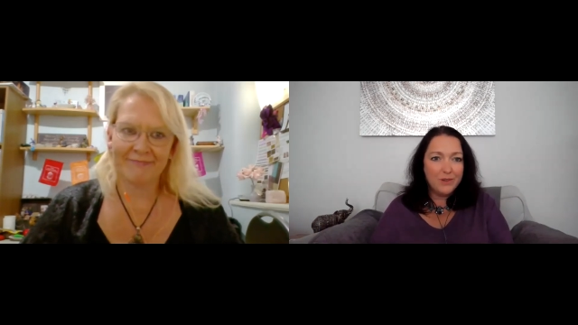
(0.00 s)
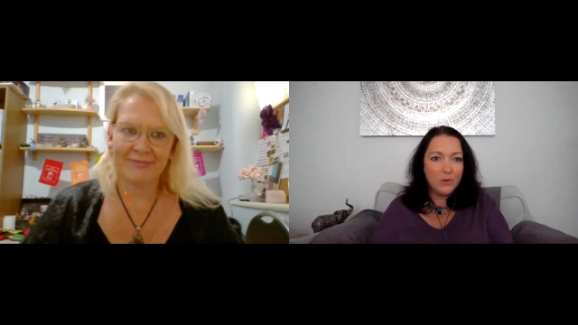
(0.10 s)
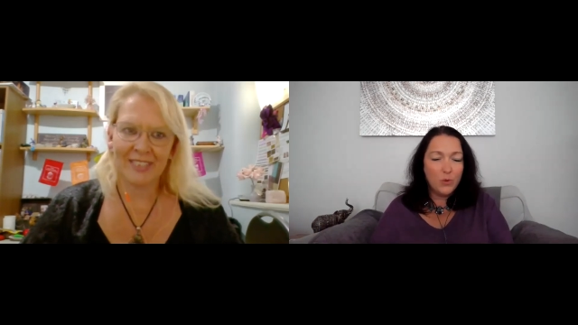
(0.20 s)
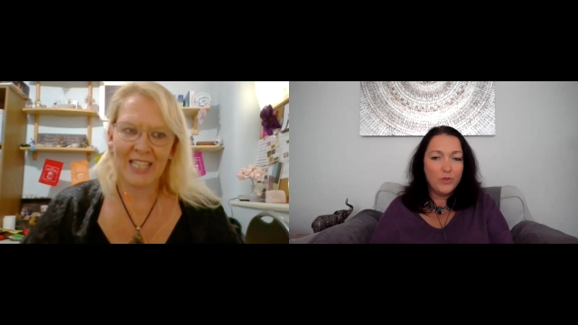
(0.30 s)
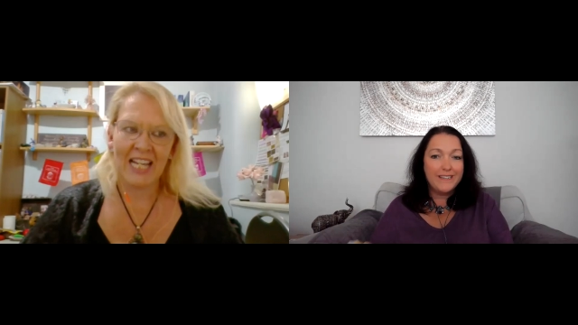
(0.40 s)

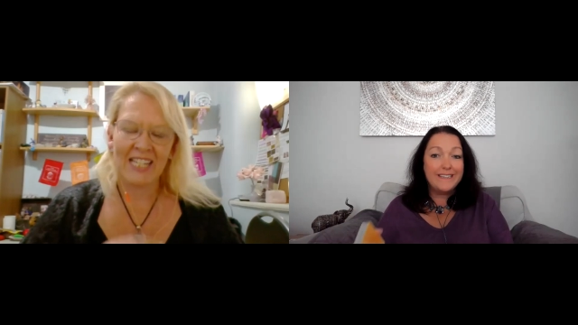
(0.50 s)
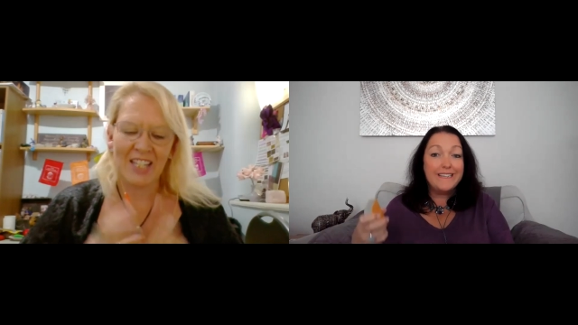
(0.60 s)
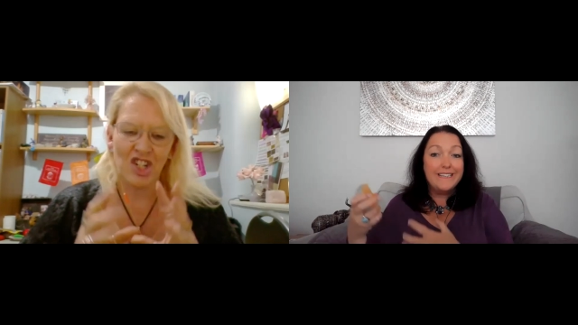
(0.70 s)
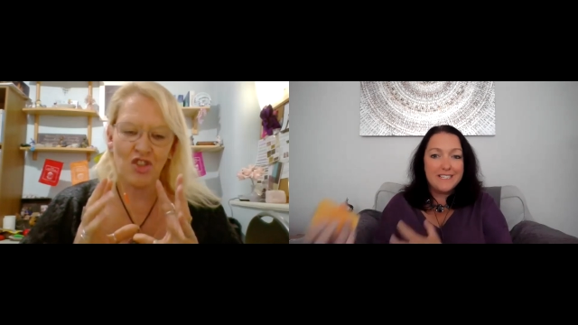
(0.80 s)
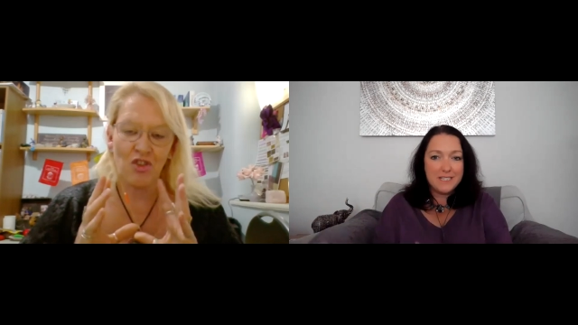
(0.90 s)
Speaker 1: or the
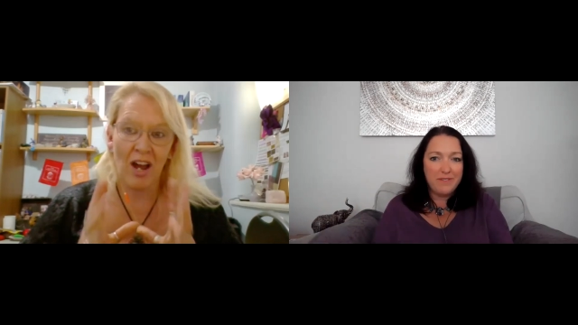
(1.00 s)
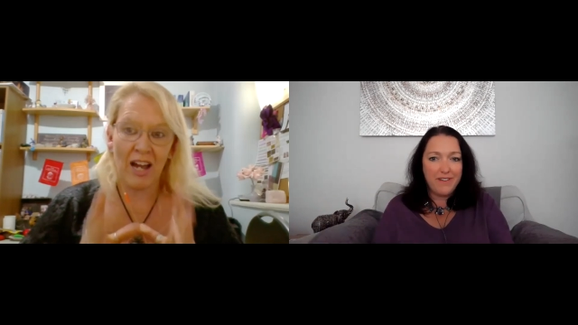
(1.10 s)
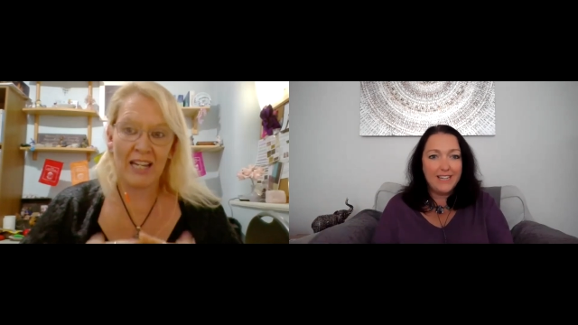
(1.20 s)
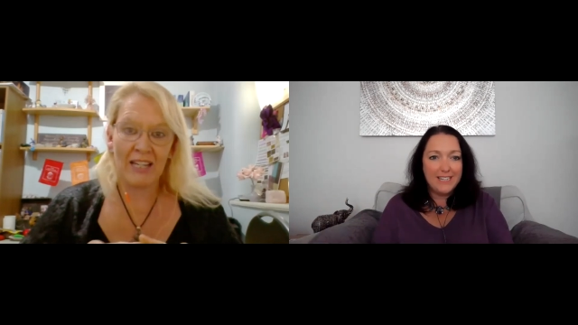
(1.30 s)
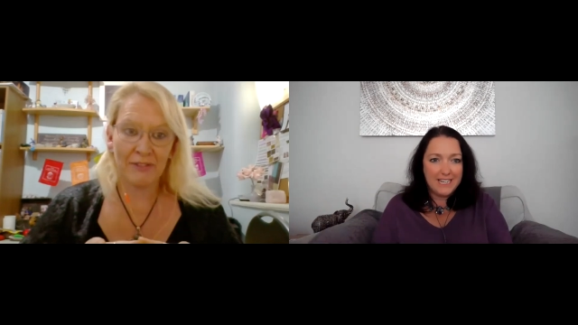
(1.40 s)
need to be
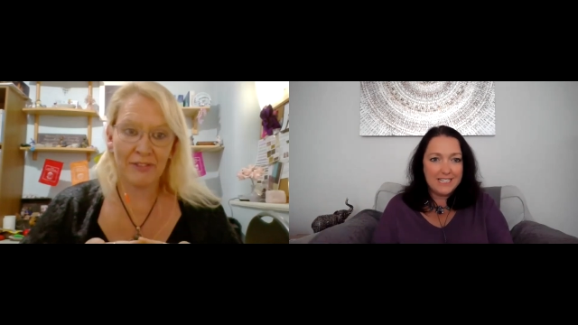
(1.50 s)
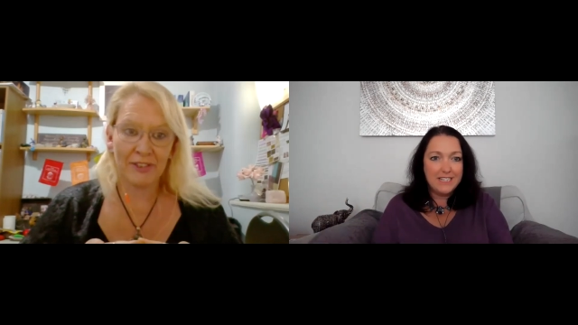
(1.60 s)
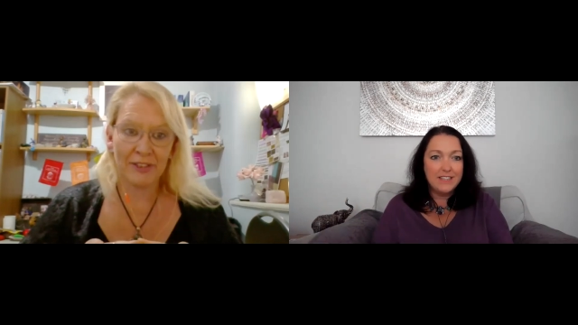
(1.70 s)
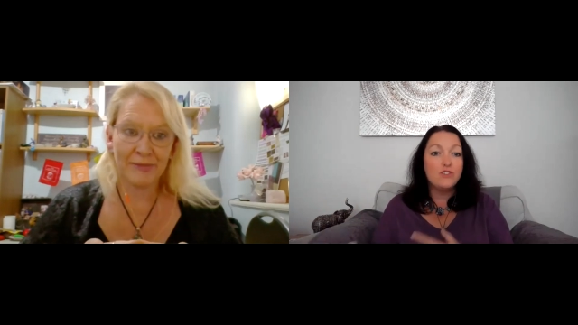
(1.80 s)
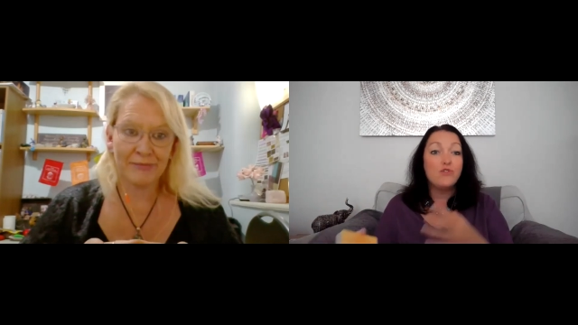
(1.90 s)

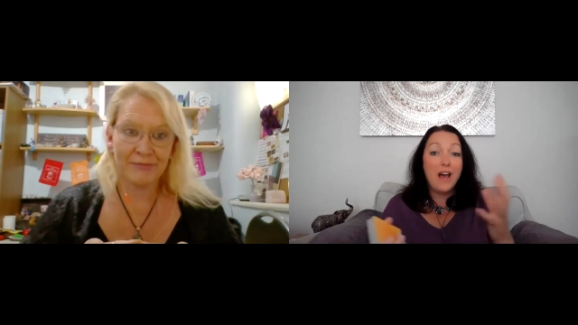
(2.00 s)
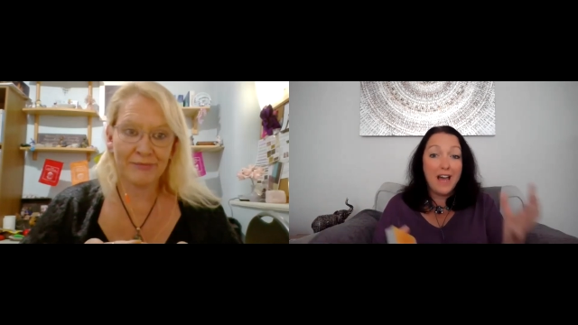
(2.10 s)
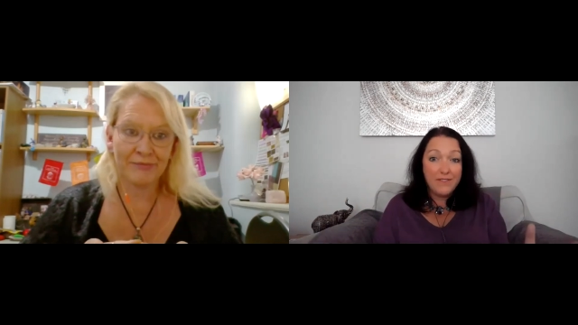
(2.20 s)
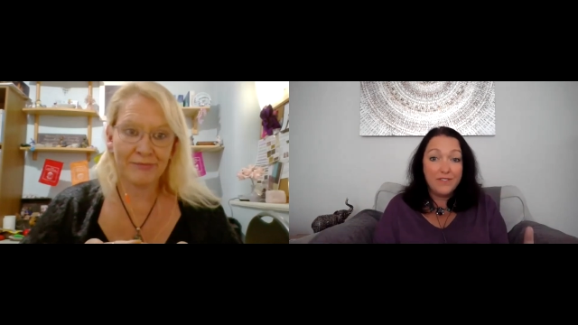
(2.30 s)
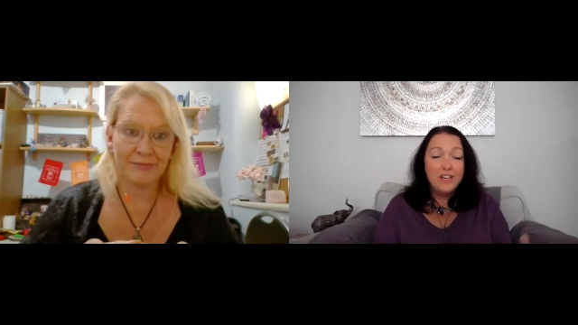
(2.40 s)
validated the drive